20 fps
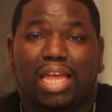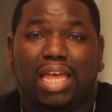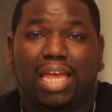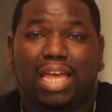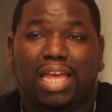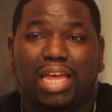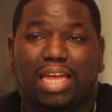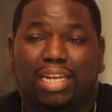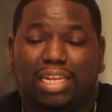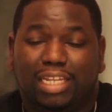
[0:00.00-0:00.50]

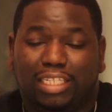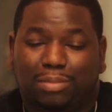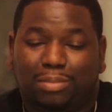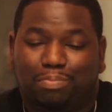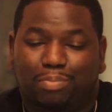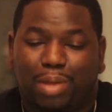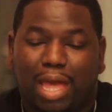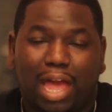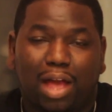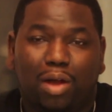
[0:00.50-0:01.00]
And it's
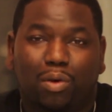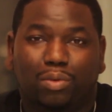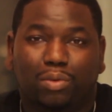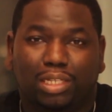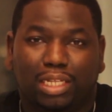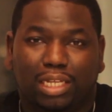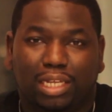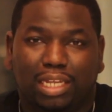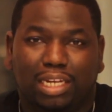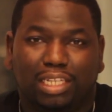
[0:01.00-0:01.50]

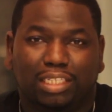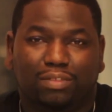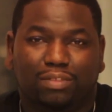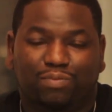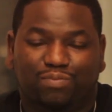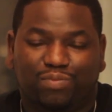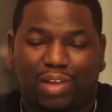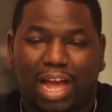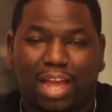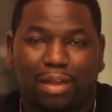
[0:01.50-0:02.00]
pounding and it's
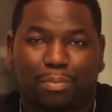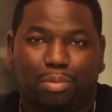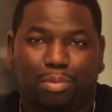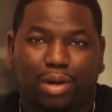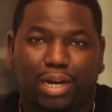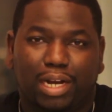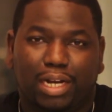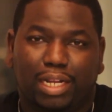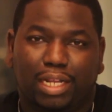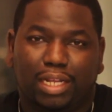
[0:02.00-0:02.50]

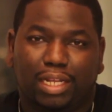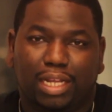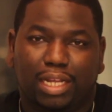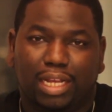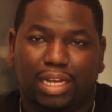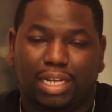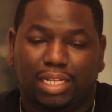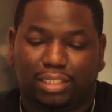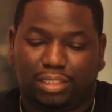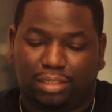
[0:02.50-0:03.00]
vibrating
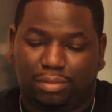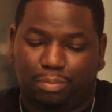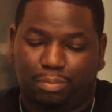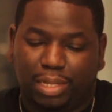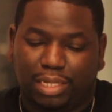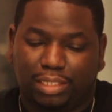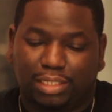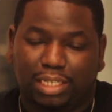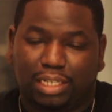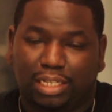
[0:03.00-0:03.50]
and it's
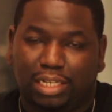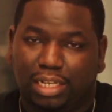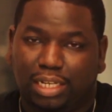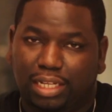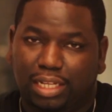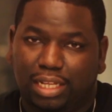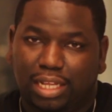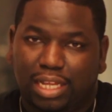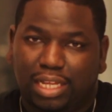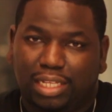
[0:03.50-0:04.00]

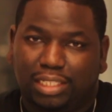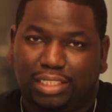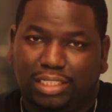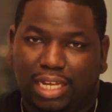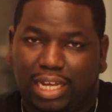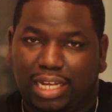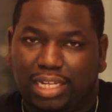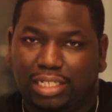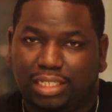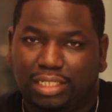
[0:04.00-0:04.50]
basically
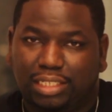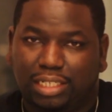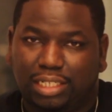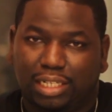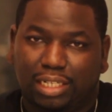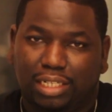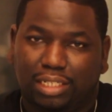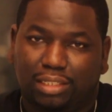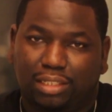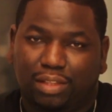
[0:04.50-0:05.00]

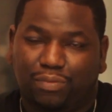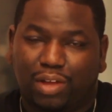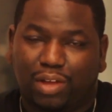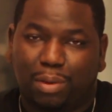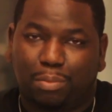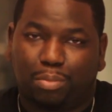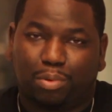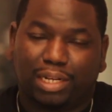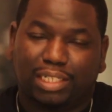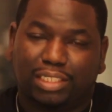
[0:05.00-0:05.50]
changing the
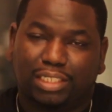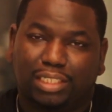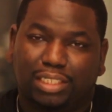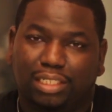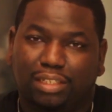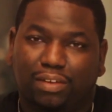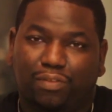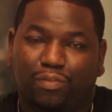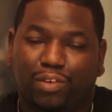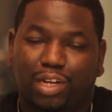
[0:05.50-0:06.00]

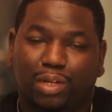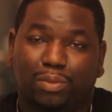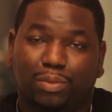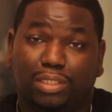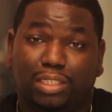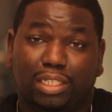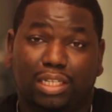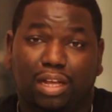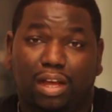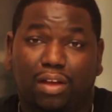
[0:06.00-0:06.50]
vibration, the
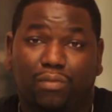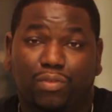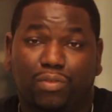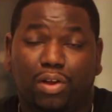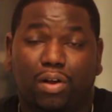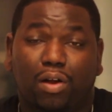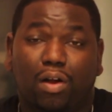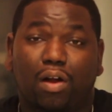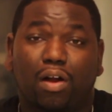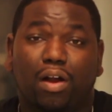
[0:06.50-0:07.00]
frequency of
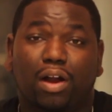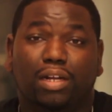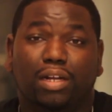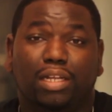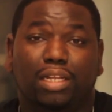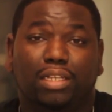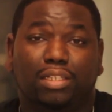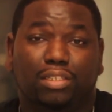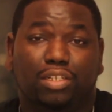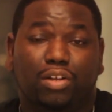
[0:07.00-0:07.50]
your
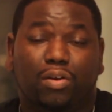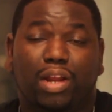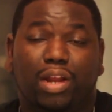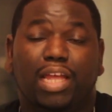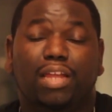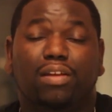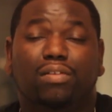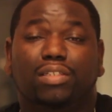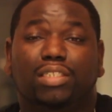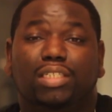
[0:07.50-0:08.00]
heart and your
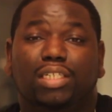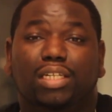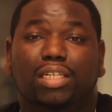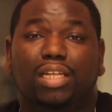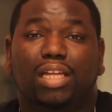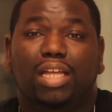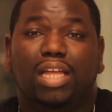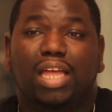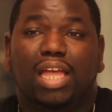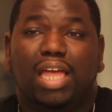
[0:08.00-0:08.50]

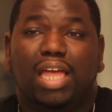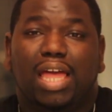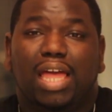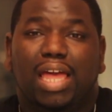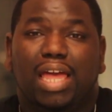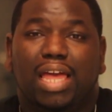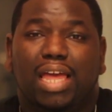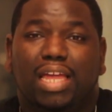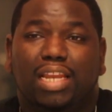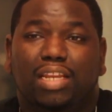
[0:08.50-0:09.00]
energy.
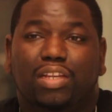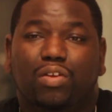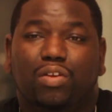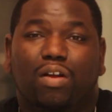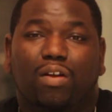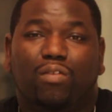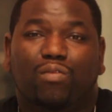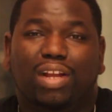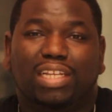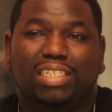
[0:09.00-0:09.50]
And
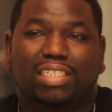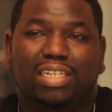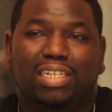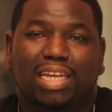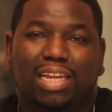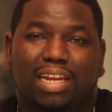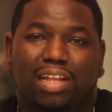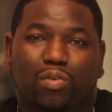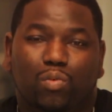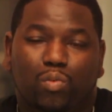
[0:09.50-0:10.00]
you are
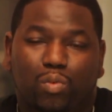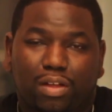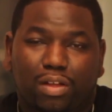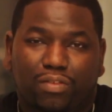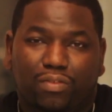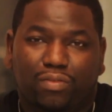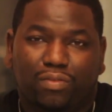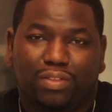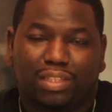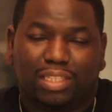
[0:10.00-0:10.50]
resonating
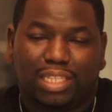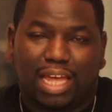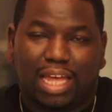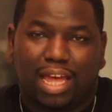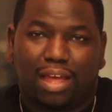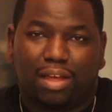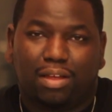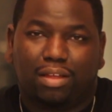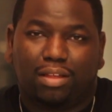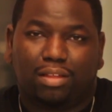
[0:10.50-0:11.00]
with
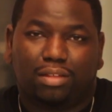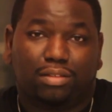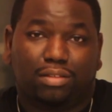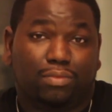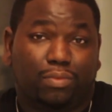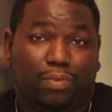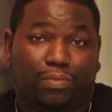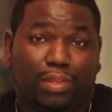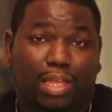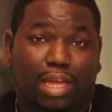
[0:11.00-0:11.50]
that
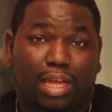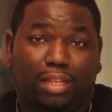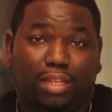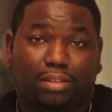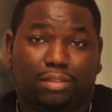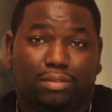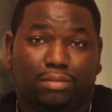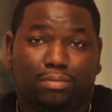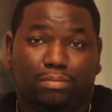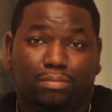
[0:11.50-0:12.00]

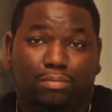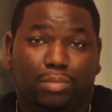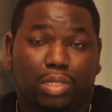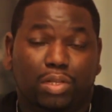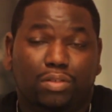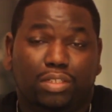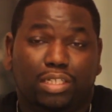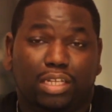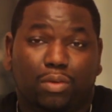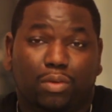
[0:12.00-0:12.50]

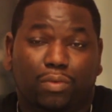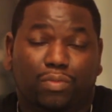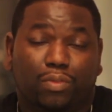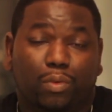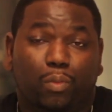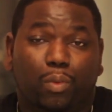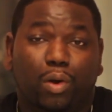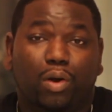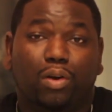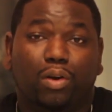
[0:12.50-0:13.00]
music, with
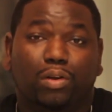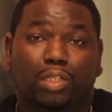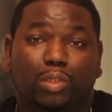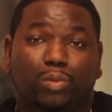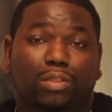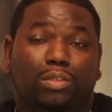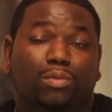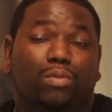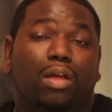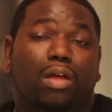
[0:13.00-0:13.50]
the words,
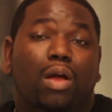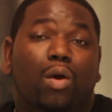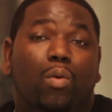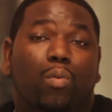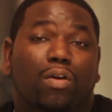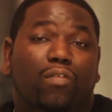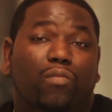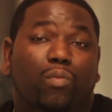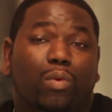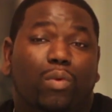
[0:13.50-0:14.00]
with
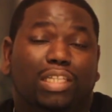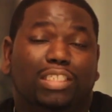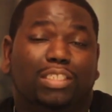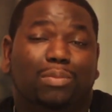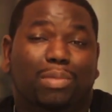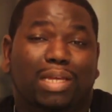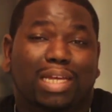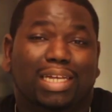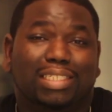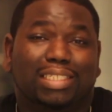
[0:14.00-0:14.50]
what's
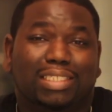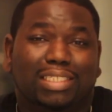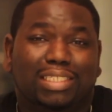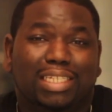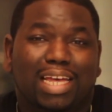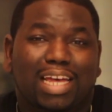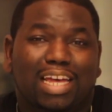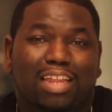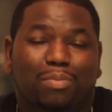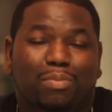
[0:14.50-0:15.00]
being
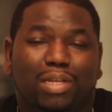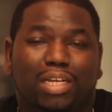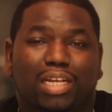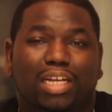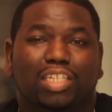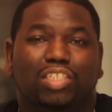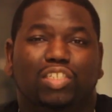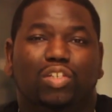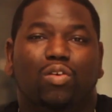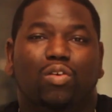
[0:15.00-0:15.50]
said,
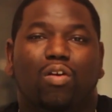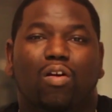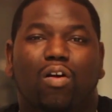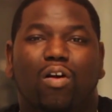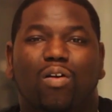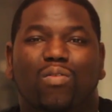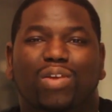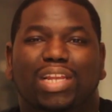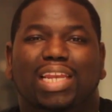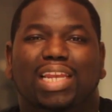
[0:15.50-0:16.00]
because you're
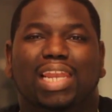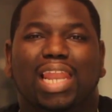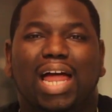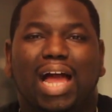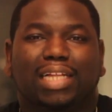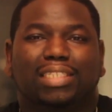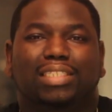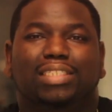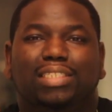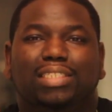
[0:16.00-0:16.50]
already
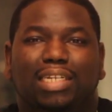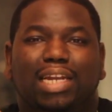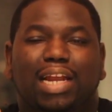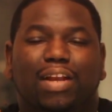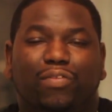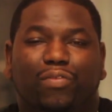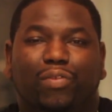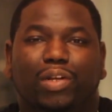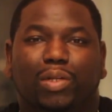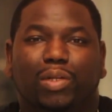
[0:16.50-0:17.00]
locked into
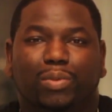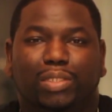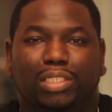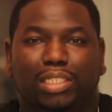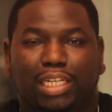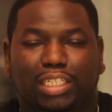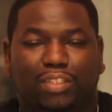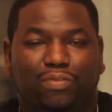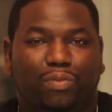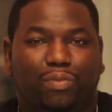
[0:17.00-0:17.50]
that
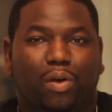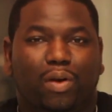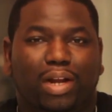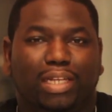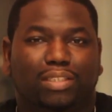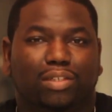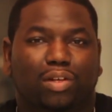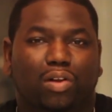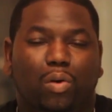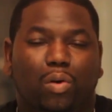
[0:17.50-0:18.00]
frequency as far
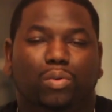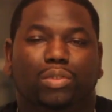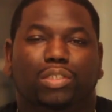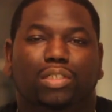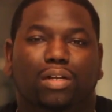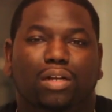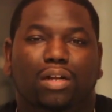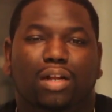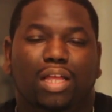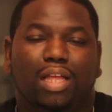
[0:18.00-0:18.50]
as the
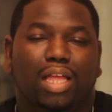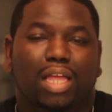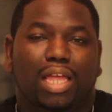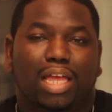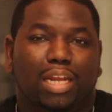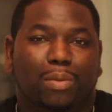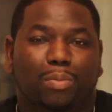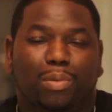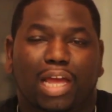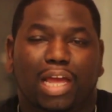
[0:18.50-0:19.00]
culture
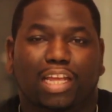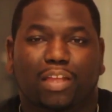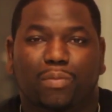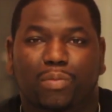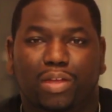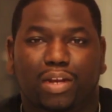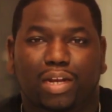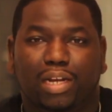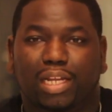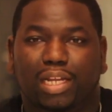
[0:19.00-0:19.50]
and the Black
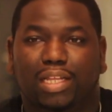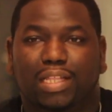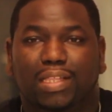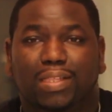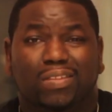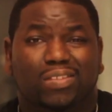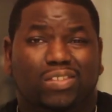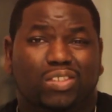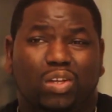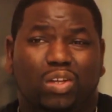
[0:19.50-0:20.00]
community.
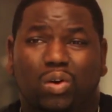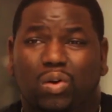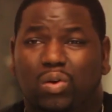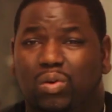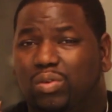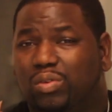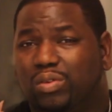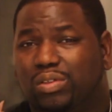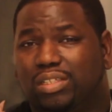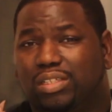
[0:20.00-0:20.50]

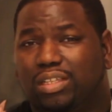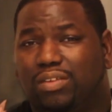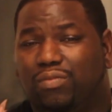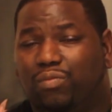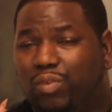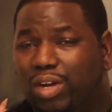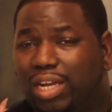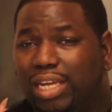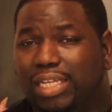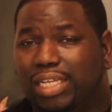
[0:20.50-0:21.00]
So
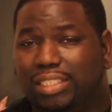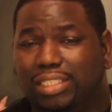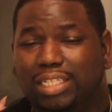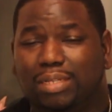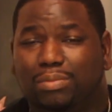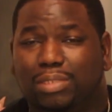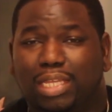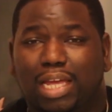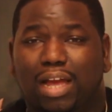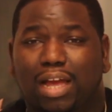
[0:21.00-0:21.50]
really
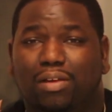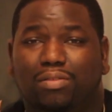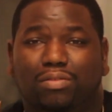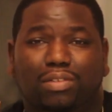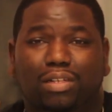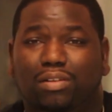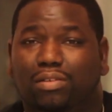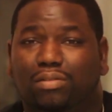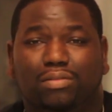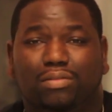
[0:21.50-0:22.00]
deep
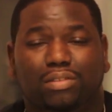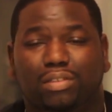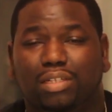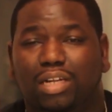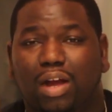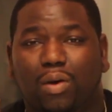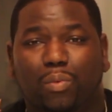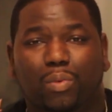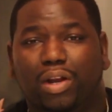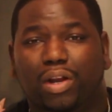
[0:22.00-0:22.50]
down, you're
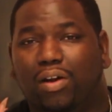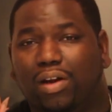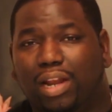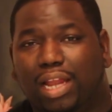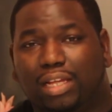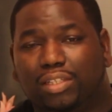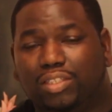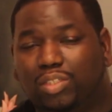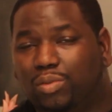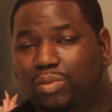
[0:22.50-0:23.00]
not with all
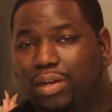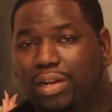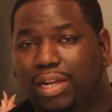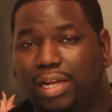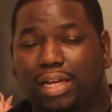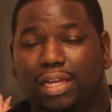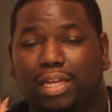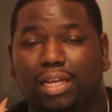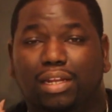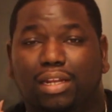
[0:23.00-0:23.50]
that shooting
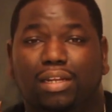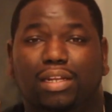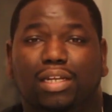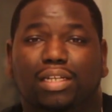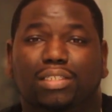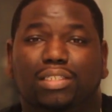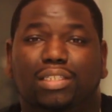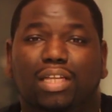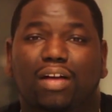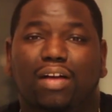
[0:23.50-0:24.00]
nigga, killing
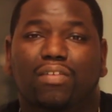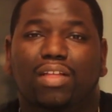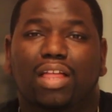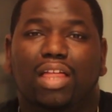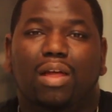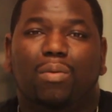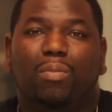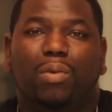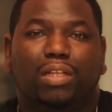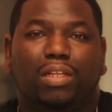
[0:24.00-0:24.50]
nigga stuff,
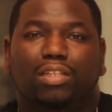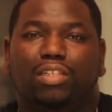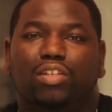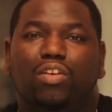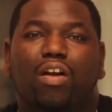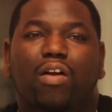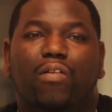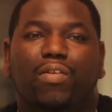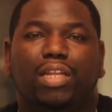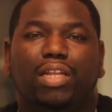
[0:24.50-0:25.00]
but
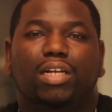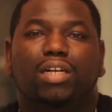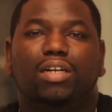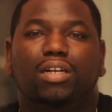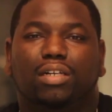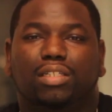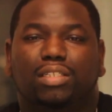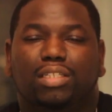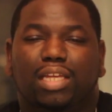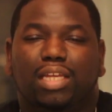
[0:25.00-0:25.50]
you're already
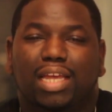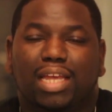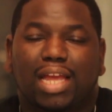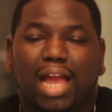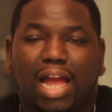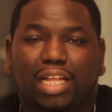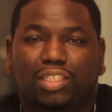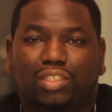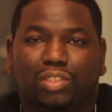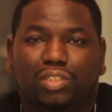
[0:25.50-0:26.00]
hooked. It
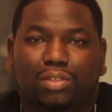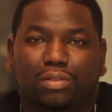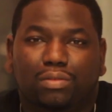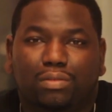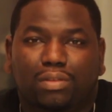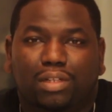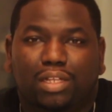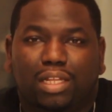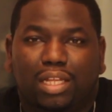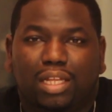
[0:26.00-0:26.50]
got you.
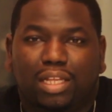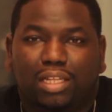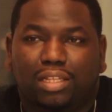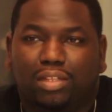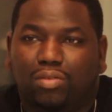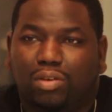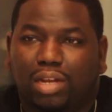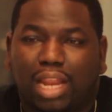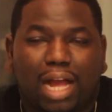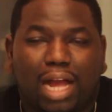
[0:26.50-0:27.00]

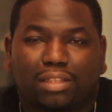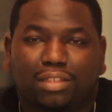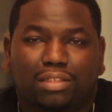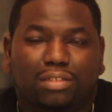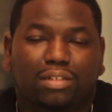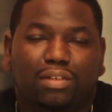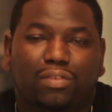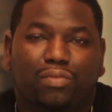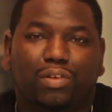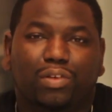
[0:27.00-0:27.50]
You locked
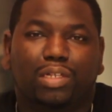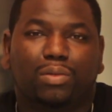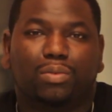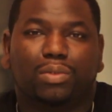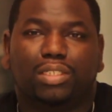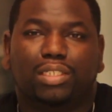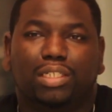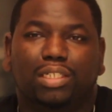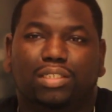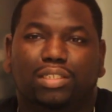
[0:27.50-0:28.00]
into the
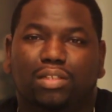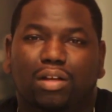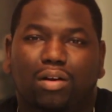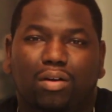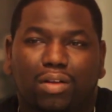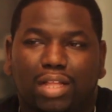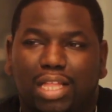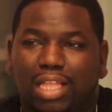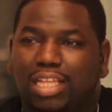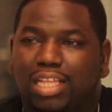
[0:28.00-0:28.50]
frequency.
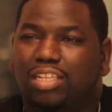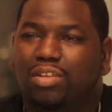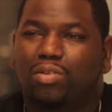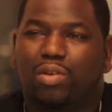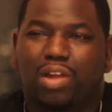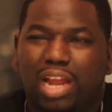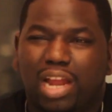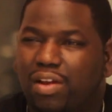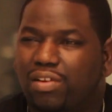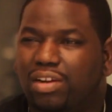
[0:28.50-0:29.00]
So
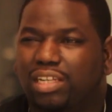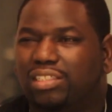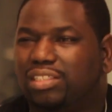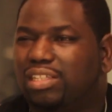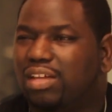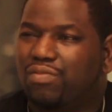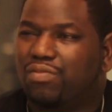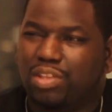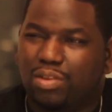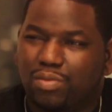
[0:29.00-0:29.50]
you hearing this
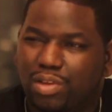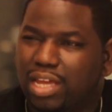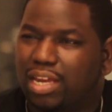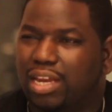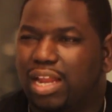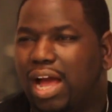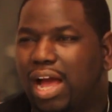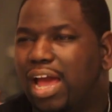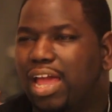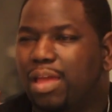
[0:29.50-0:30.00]
stuff and you
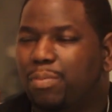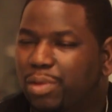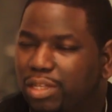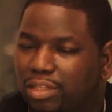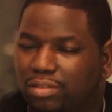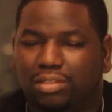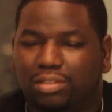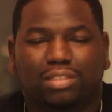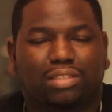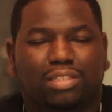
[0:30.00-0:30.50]
getting hype
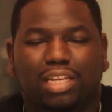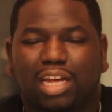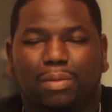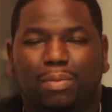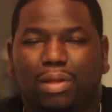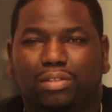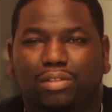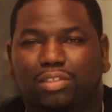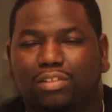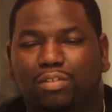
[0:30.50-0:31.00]
and you just think
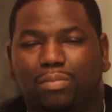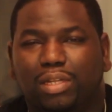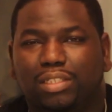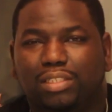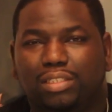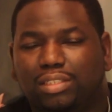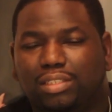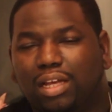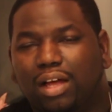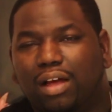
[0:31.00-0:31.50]
about so
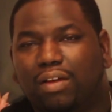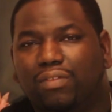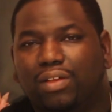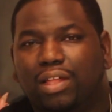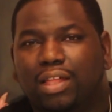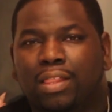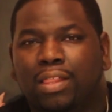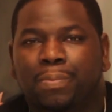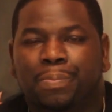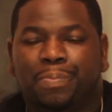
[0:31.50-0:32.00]
much
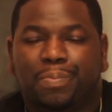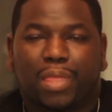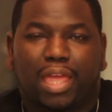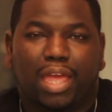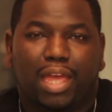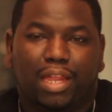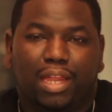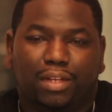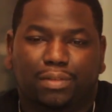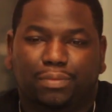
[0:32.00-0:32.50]
stuff,
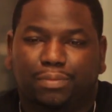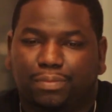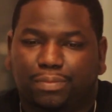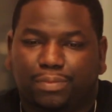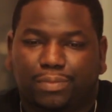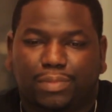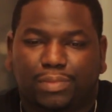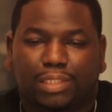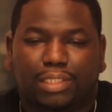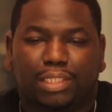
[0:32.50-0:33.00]
and
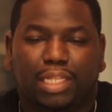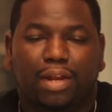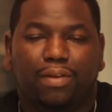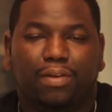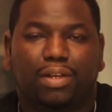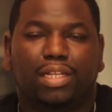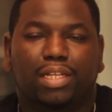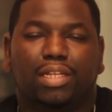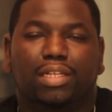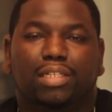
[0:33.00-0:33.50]

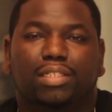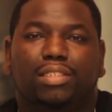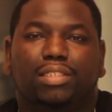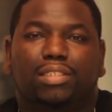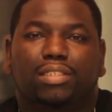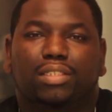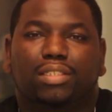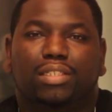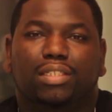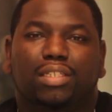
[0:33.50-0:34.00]
there it
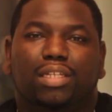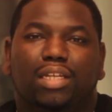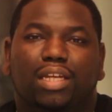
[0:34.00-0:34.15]
is.